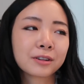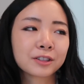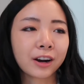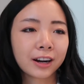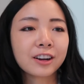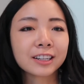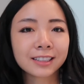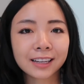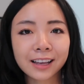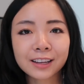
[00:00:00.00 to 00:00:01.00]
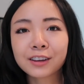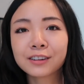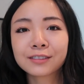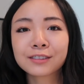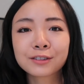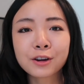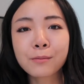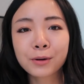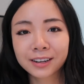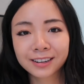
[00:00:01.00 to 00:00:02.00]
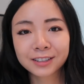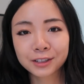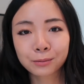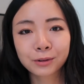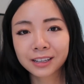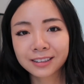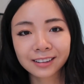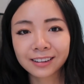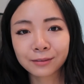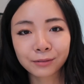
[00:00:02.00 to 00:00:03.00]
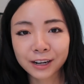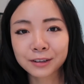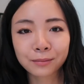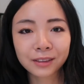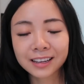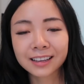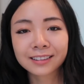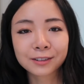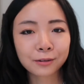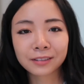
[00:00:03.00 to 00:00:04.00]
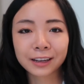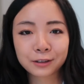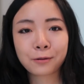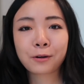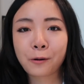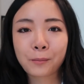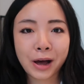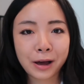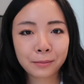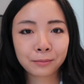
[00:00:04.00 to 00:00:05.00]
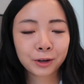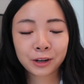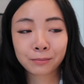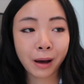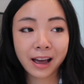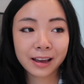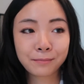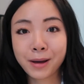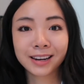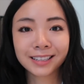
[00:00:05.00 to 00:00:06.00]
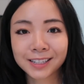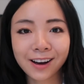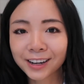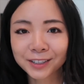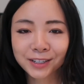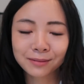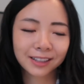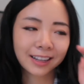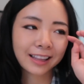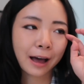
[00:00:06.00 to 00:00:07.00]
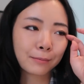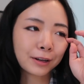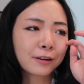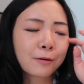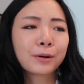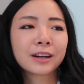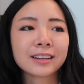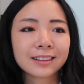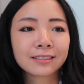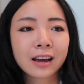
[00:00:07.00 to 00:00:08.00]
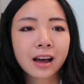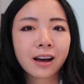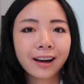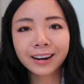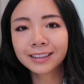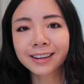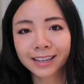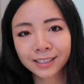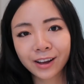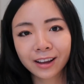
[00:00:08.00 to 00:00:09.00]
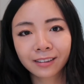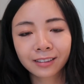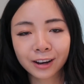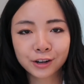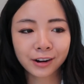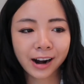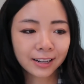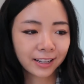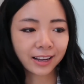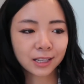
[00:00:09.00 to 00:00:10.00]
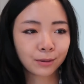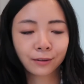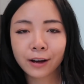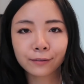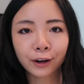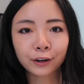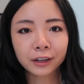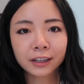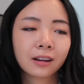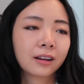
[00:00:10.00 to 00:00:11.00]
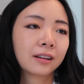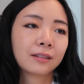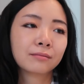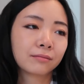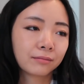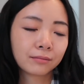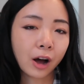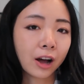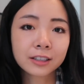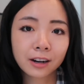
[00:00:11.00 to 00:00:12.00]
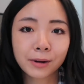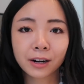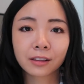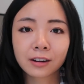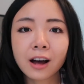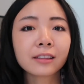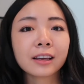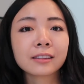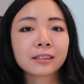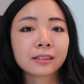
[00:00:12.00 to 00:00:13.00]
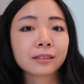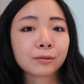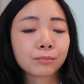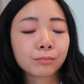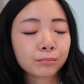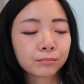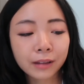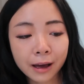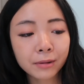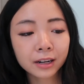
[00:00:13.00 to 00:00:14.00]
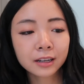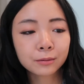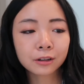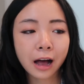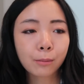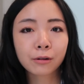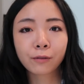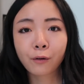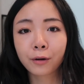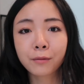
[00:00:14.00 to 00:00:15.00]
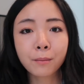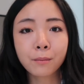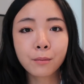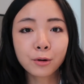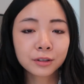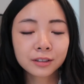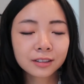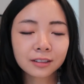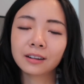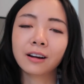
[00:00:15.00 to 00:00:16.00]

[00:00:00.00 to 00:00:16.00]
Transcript: sorry, not to say that. Don't put it in just willy-nilly random things. Don't go buying penny stocks or something like that. But, you know, put it in an index fund that tracks the S&P 500. Odds are better than not that that money will outperform most,